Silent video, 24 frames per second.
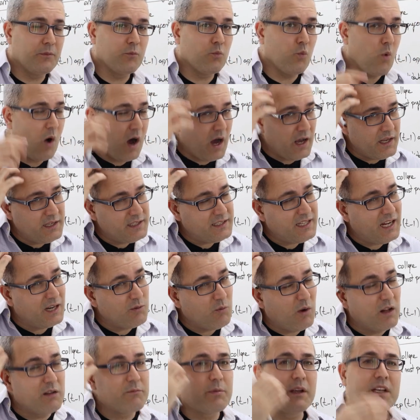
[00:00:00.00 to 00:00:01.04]
Why is that?
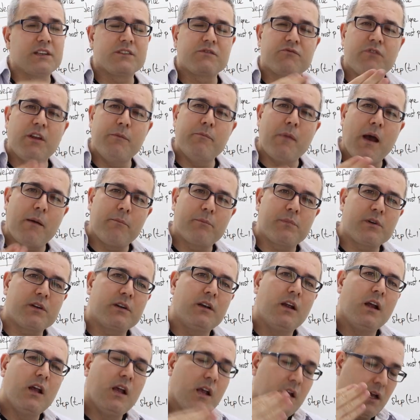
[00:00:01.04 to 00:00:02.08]
Well, because
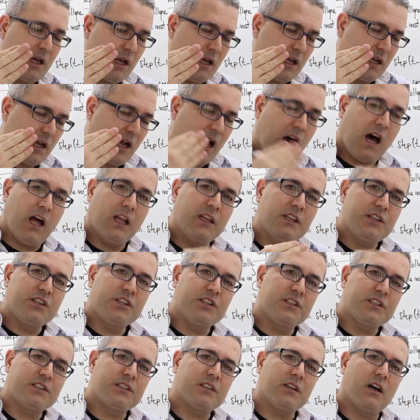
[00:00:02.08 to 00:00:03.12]
remember, uh,
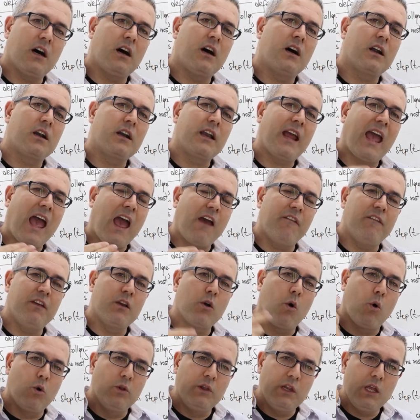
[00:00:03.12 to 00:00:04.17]
colleges are
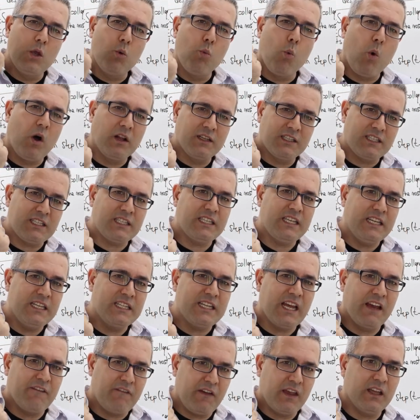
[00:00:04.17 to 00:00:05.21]
having only one
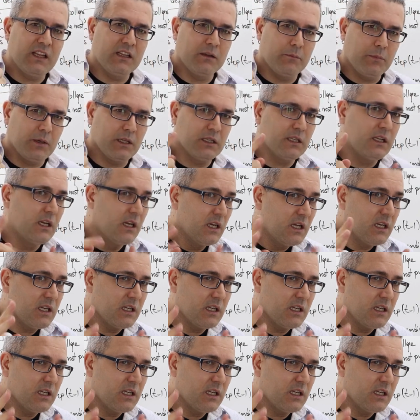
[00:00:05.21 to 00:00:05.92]
seat available.